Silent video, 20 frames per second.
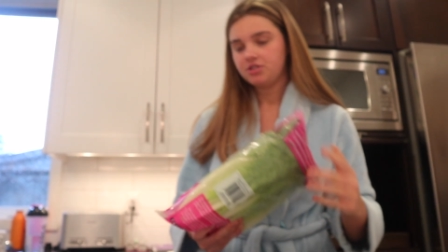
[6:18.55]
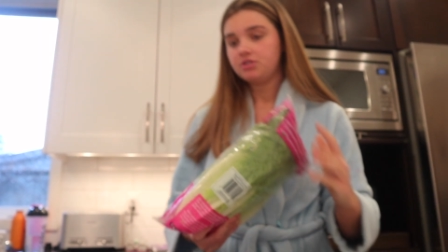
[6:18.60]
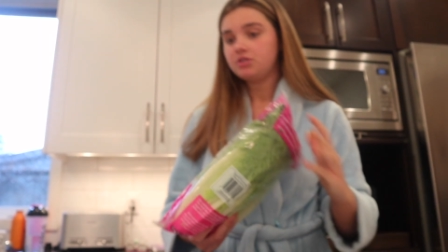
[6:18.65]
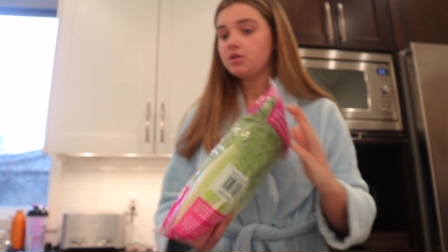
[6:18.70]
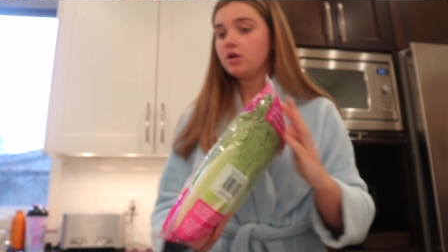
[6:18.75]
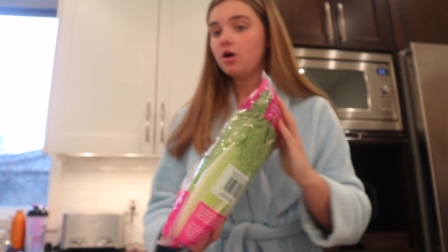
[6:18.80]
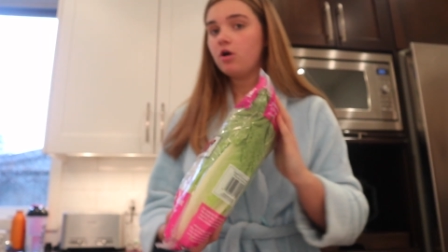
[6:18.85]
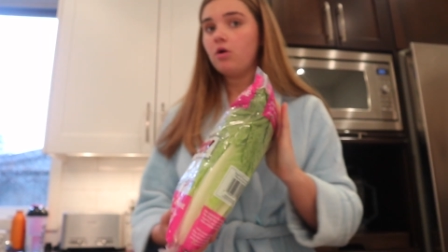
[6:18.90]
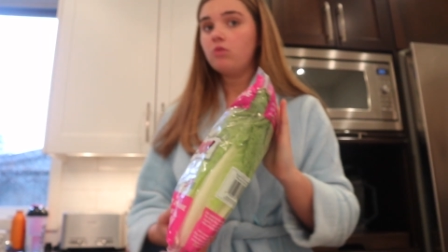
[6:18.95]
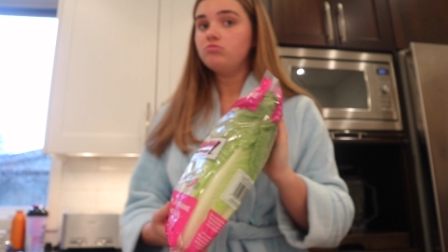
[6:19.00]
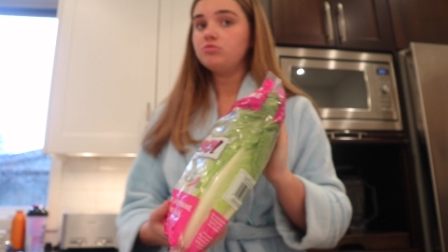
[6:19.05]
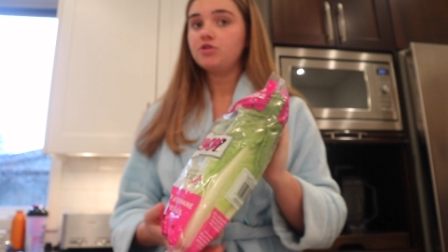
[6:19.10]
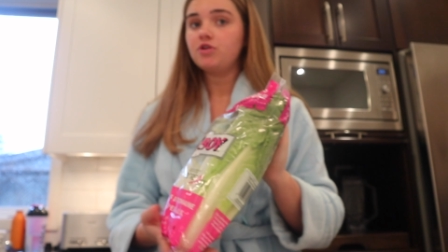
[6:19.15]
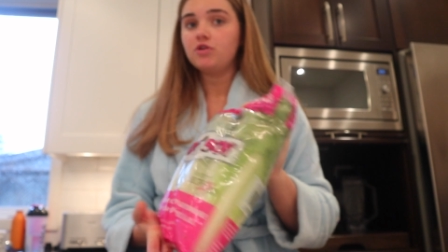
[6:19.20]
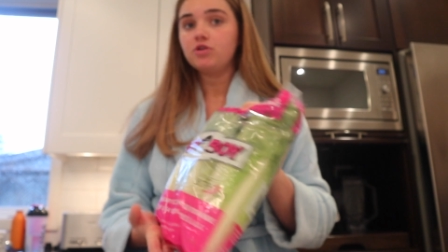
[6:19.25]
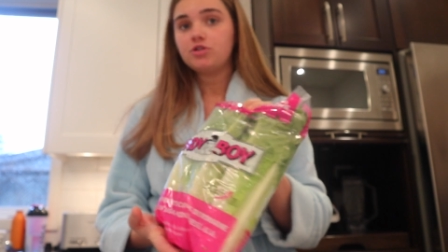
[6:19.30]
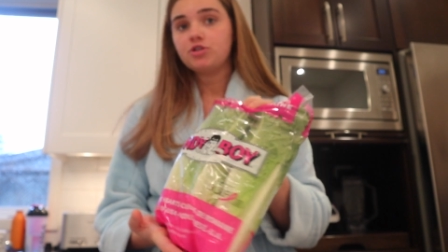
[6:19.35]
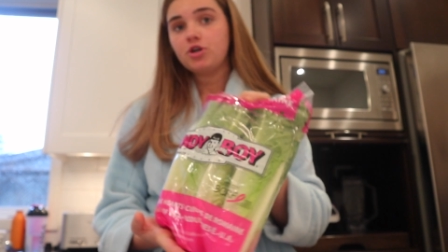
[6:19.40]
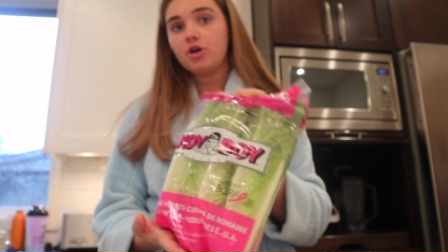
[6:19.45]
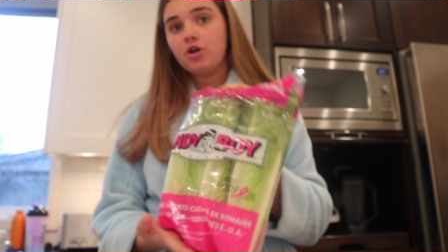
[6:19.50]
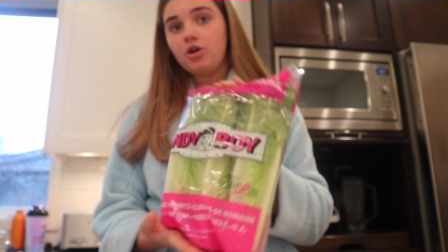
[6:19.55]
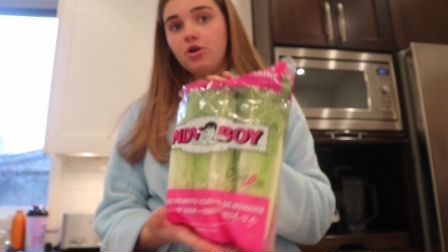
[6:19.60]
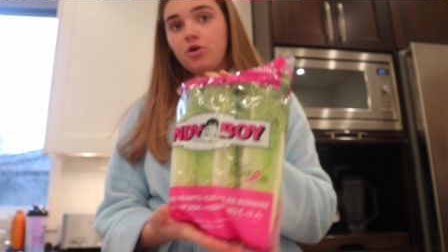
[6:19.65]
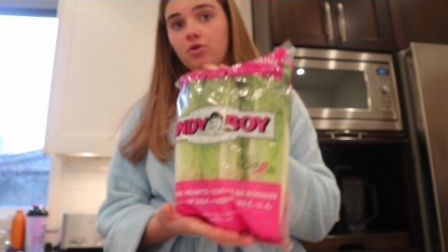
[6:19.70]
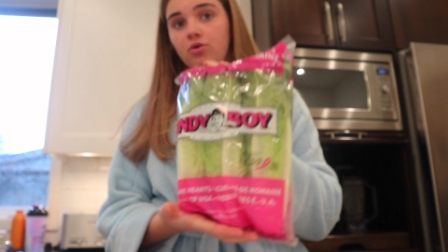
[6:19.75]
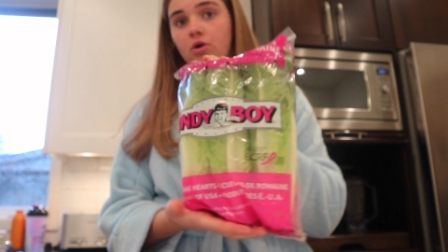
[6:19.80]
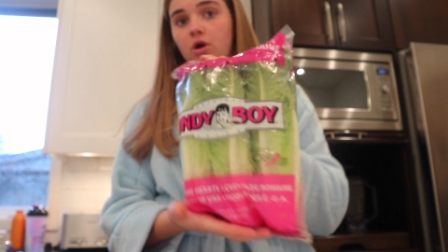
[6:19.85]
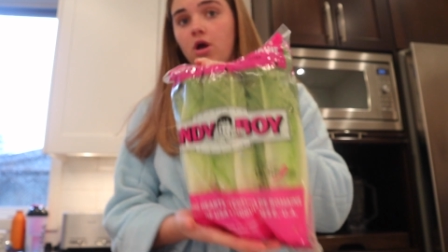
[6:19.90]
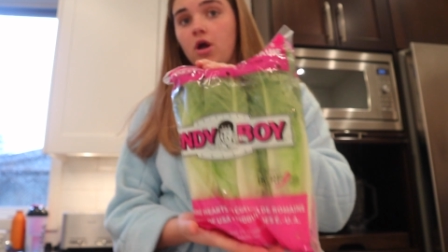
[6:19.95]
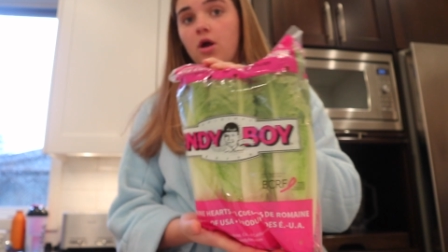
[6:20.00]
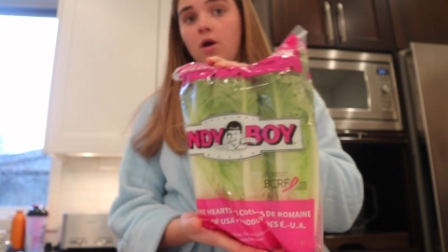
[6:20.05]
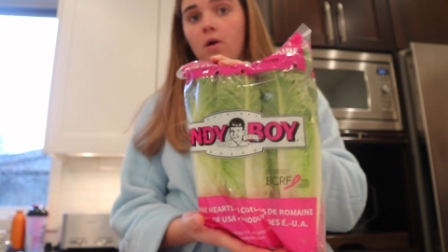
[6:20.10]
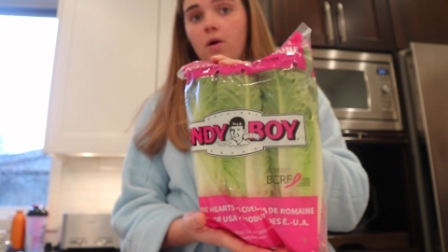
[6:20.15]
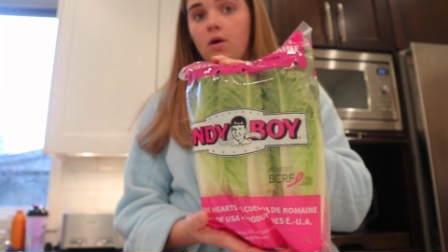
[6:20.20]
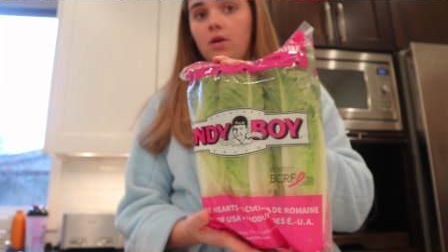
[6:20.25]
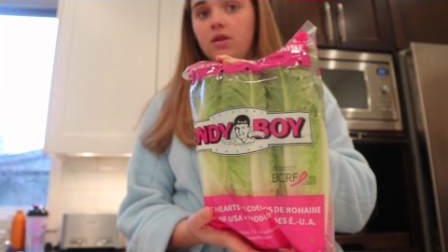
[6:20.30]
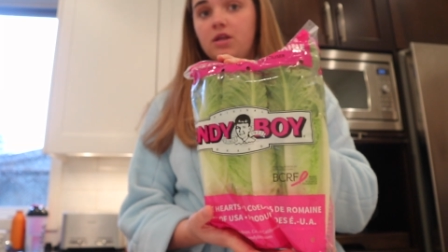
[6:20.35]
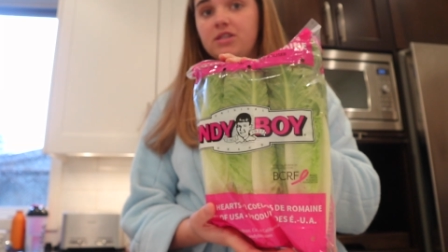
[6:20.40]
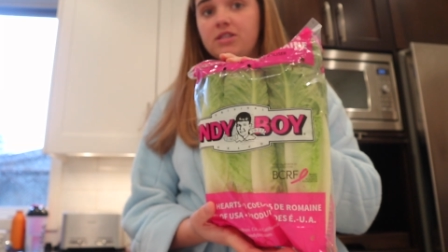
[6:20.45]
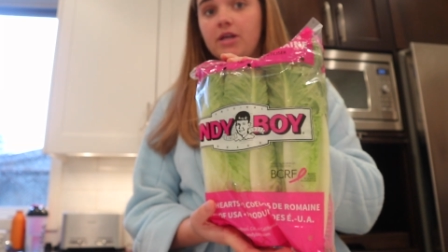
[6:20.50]
So I'm just gonna show you
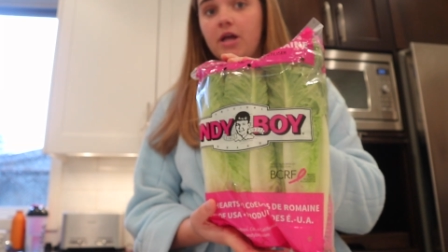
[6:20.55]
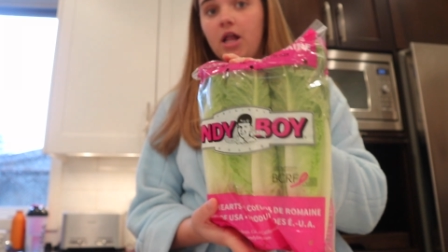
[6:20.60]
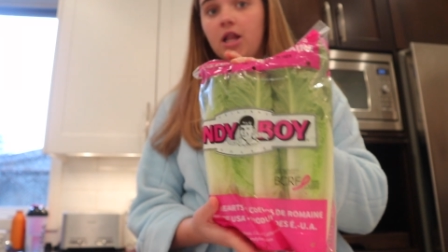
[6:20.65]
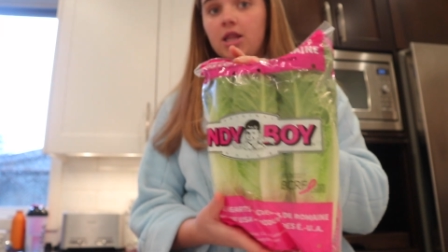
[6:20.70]
this